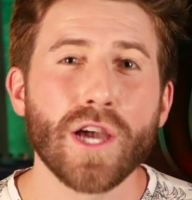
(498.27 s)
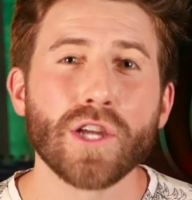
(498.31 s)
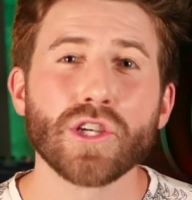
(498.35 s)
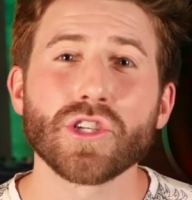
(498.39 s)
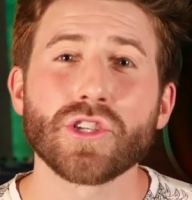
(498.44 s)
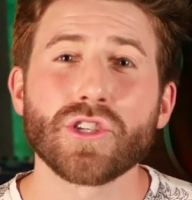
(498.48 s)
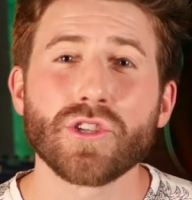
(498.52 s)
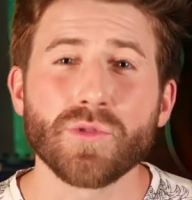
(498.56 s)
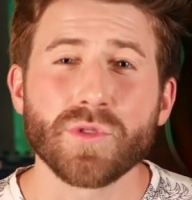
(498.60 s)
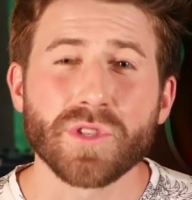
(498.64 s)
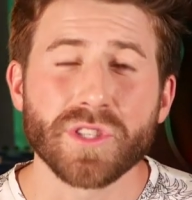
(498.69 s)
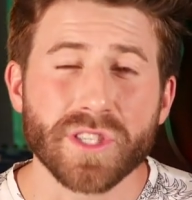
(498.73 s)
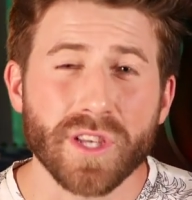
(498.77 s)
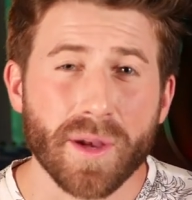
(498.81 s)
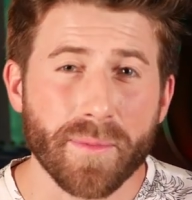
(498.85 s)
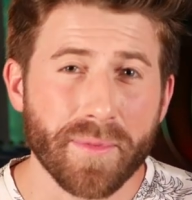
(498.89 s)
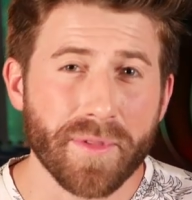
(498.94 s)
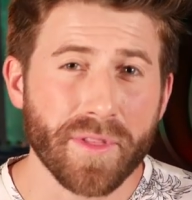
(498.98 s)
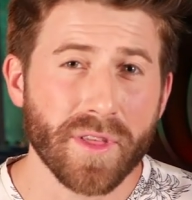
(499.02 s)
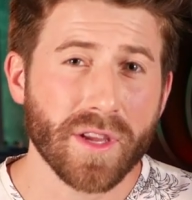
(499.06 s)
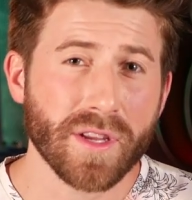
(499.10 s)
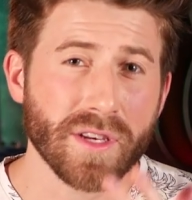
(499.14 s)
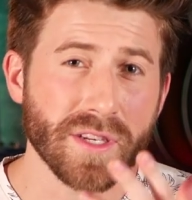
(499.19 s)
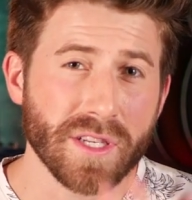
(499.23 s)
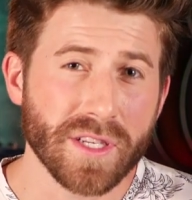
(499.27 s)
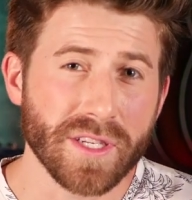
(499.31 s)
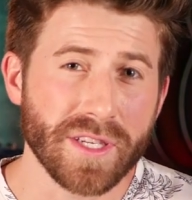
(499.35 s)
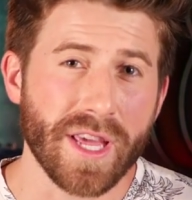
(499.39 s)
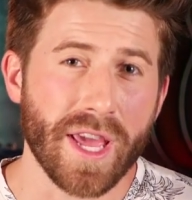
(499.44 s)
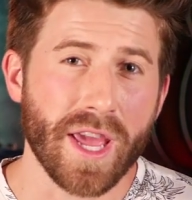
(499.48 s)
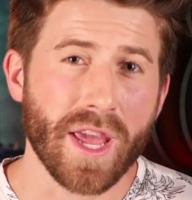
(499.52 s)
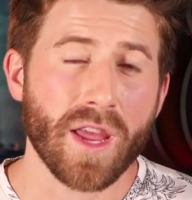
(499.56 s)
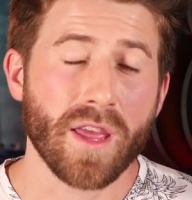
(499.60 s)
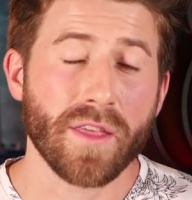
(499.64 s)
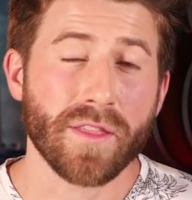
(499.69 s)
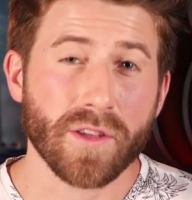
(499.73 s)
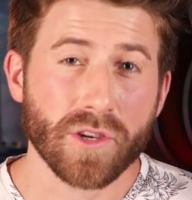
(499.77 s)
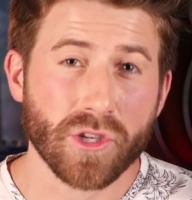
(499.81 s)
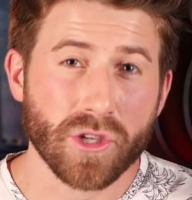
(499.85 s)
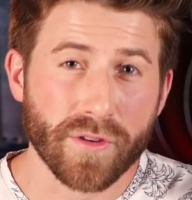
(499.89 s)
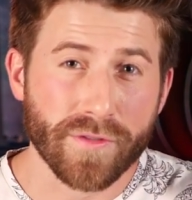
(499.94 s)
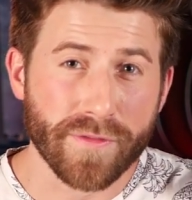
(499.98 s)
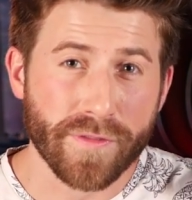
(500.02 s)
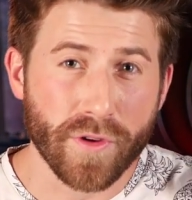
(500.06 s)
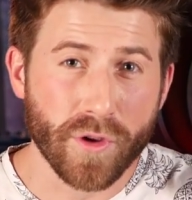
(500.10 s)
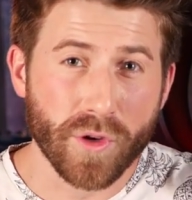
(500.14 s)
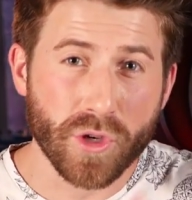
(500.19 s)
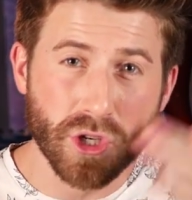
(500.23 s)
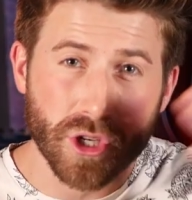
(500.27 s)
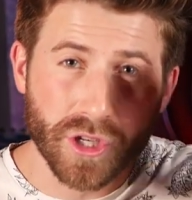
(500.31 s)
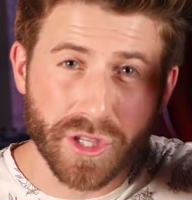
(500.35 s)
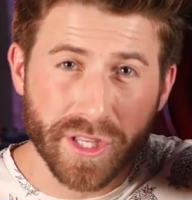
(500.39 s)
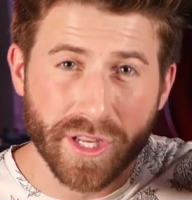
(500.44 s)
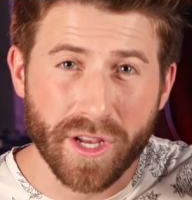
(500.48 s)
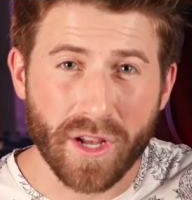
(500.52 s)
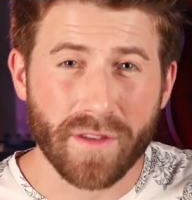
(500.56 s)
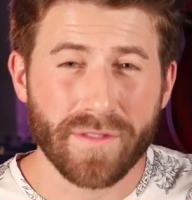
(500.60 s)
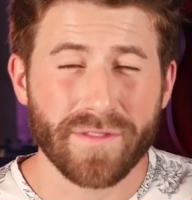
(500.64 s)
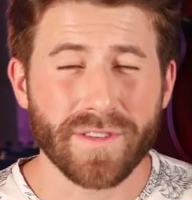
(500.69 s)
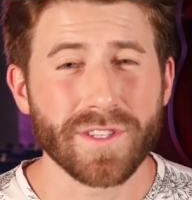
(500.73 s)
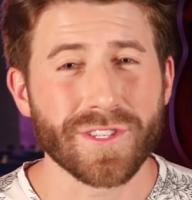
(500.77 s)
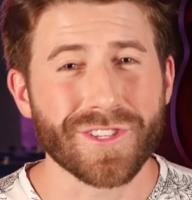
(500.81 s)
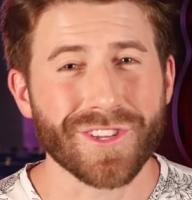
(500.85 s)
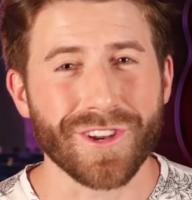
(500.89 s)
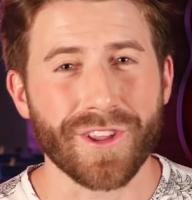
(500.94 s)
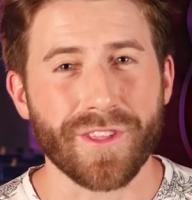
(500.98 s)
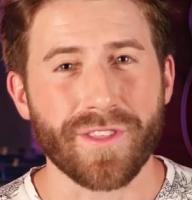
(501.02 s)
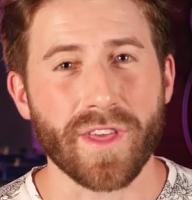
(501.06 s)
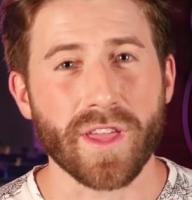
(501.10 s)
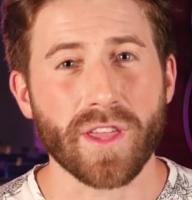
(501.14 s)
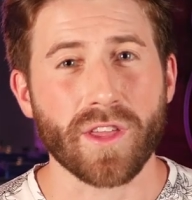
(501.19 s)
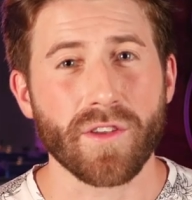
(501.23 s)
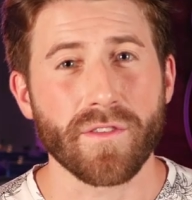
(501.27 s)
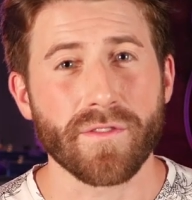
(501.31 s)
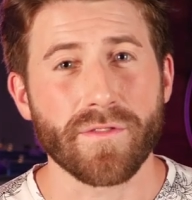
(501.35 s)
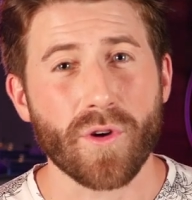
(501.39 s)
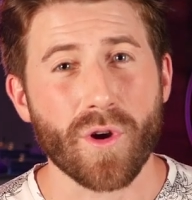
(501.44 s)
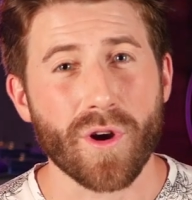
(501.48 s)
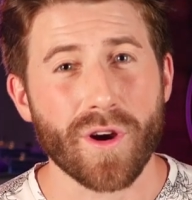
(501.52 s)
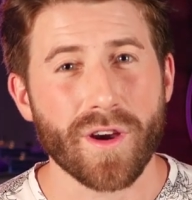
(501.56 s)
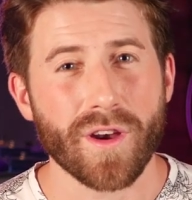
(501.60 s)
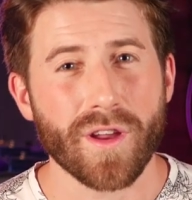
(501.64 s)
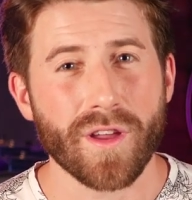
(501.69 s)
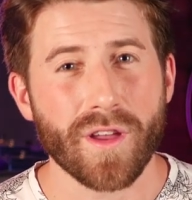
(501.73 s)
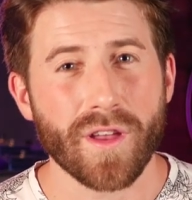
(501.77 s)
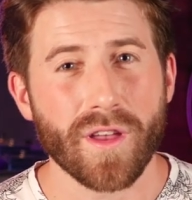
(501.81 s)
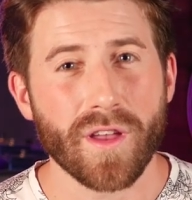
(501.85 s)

Just do something today that your future self is going to thank you for.